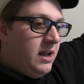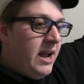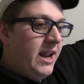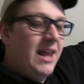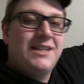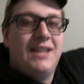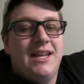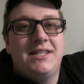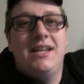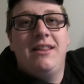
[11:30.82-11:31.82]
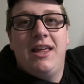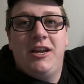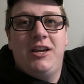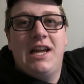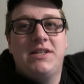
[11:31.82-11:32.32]
I guess that's it.
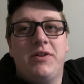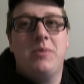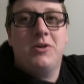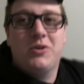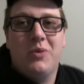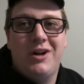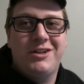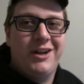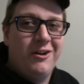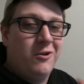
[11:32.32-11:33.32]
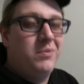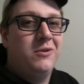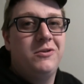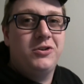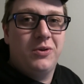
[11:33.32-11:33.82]
Thank you guys very much for watching. I hope
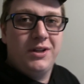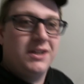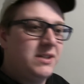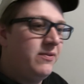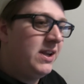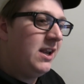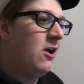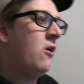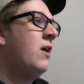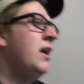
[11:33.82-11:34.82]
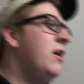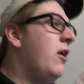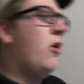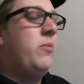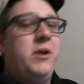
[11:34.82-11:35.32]
you enjoyed this video.
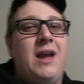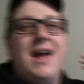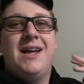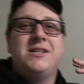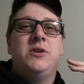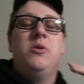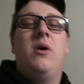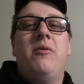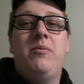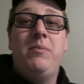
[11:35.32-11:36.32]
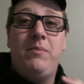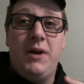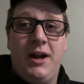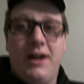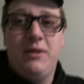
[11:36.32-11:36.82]
Hope you guys who are
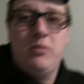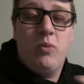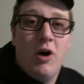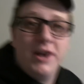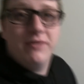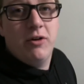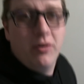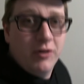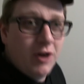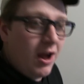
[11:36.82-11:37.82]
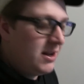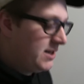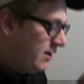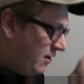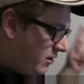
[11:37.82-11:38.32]
wanting Volvo
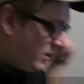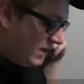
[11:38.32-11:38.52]
content are